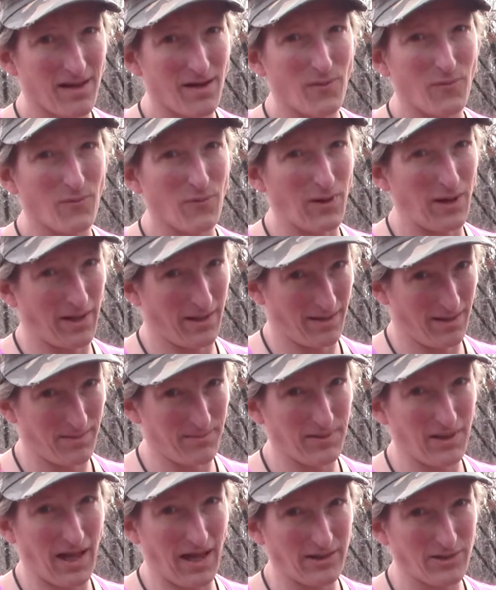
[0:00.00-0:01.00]
Well, I'm
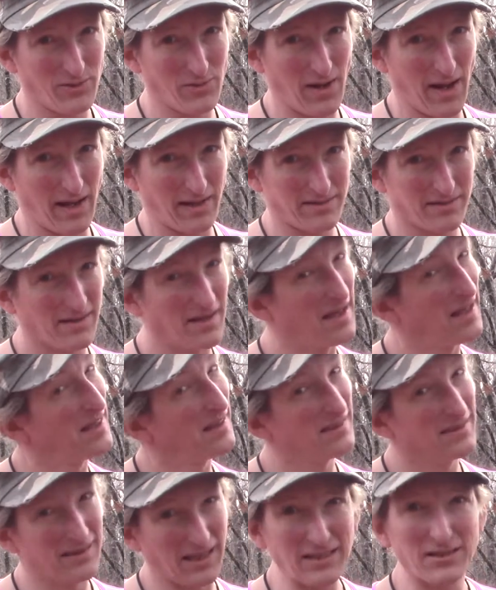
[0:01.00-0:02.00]
glad you asked.
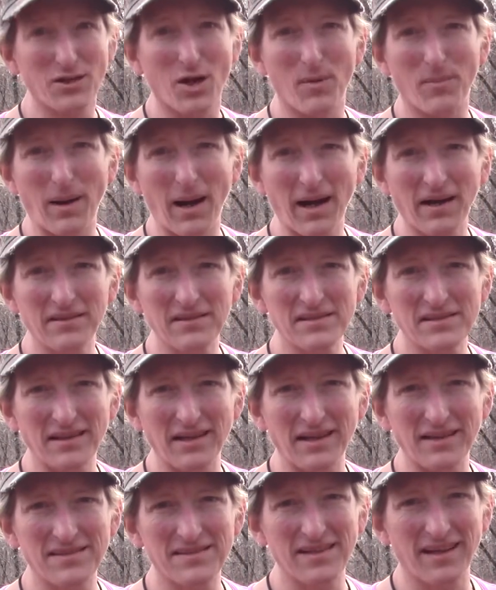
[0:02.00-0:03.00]
Let's go behind the
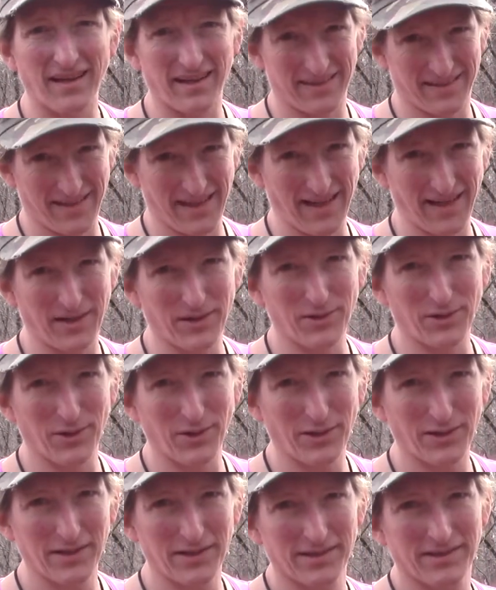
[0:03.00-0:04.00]
scenes and take a look.